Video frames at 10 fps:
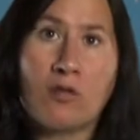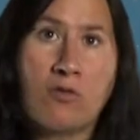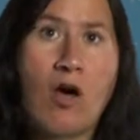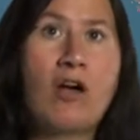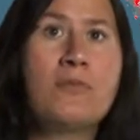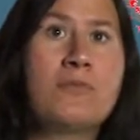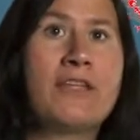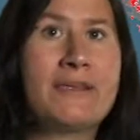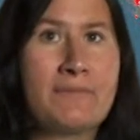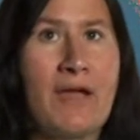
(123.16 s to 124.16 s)
along
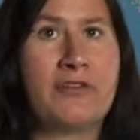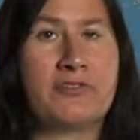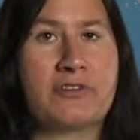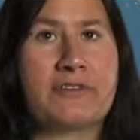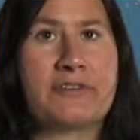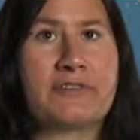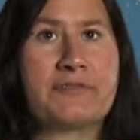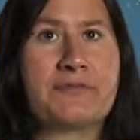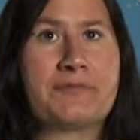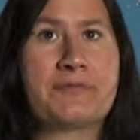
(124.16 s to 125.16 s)
plate boundaries.
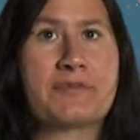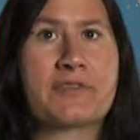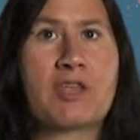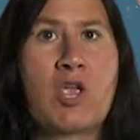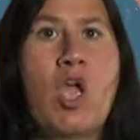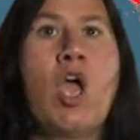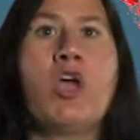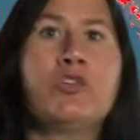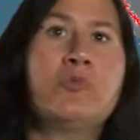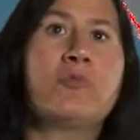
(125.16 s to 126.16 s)

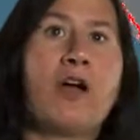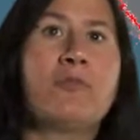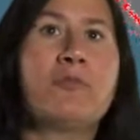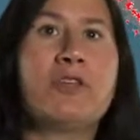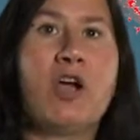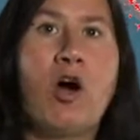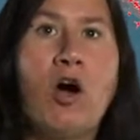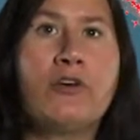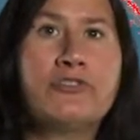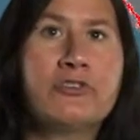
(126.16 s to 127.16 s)
You probably
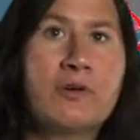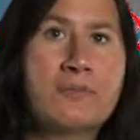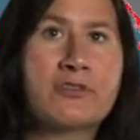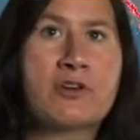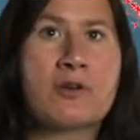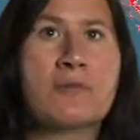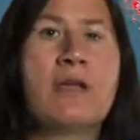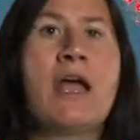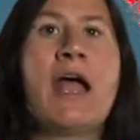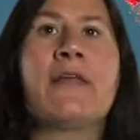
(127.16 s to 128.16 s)
also observe
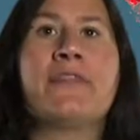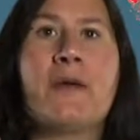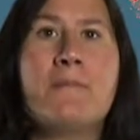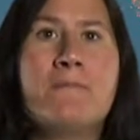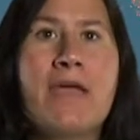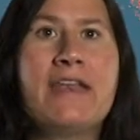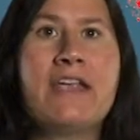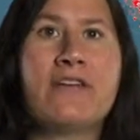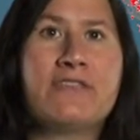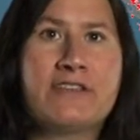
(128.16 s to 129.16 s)
that
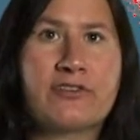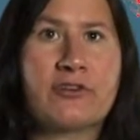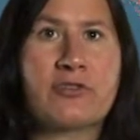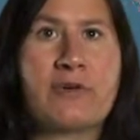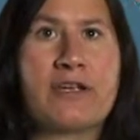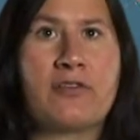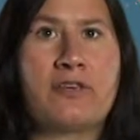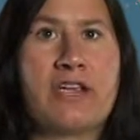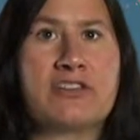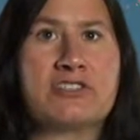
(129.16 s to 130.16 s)
many of these earthquake
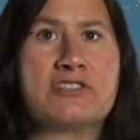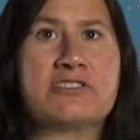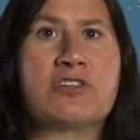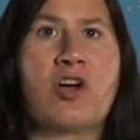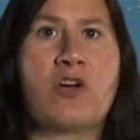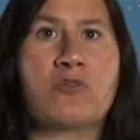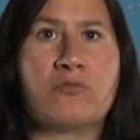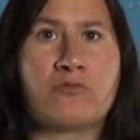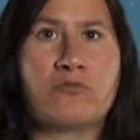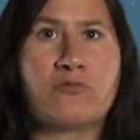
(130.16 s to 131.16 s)
locations are
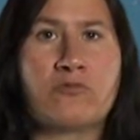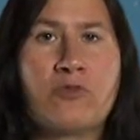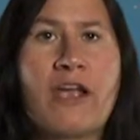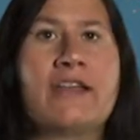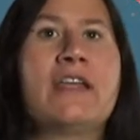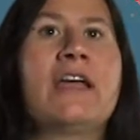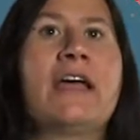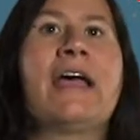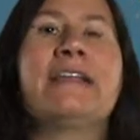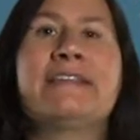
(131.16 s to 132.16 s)
red,
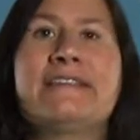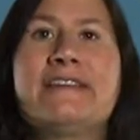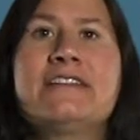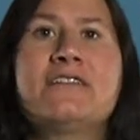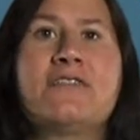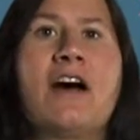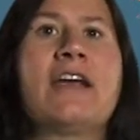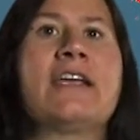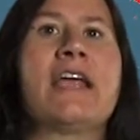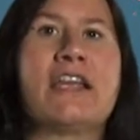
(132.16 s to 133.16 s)

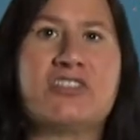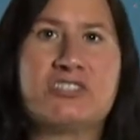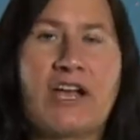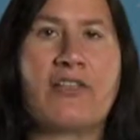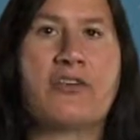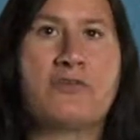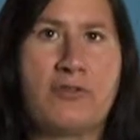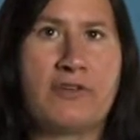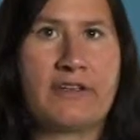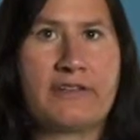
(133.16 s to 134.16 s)
signifying a shallow
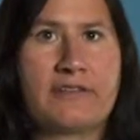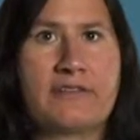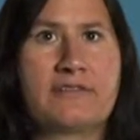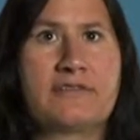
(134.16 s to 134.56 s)
focus.